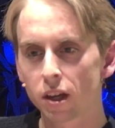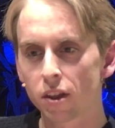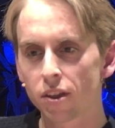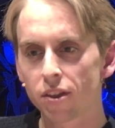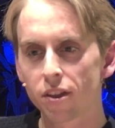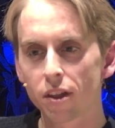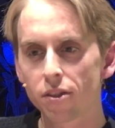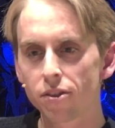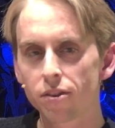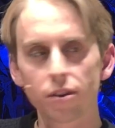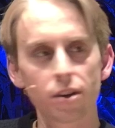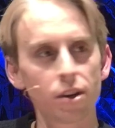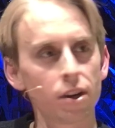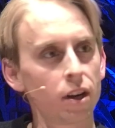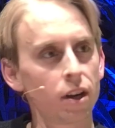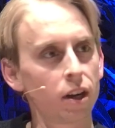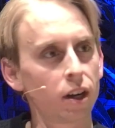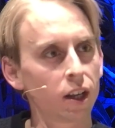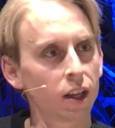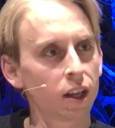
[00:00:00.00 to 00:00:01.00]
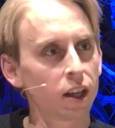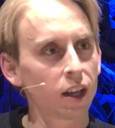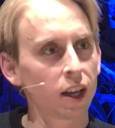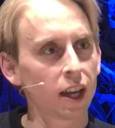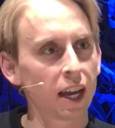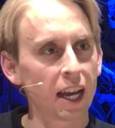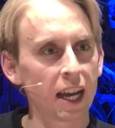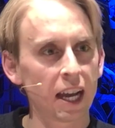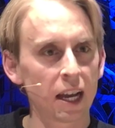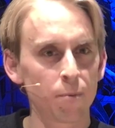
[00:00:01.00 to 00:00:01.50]
thunder,
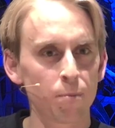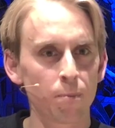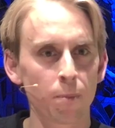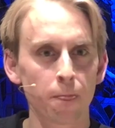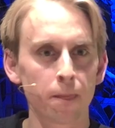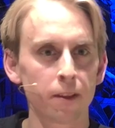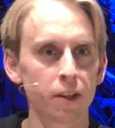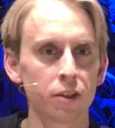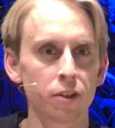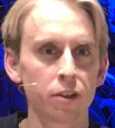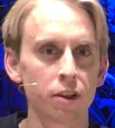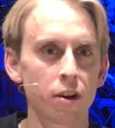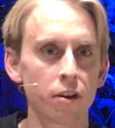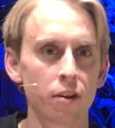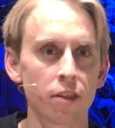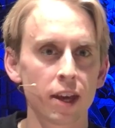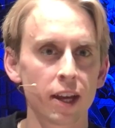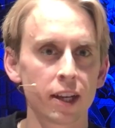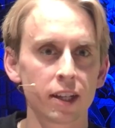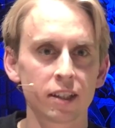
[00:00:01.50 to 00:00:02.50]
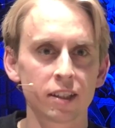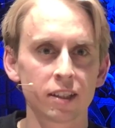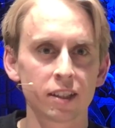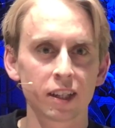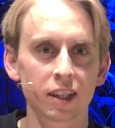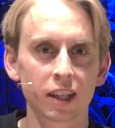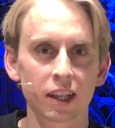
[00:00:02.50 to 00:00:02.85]
um, you know oh that yeah.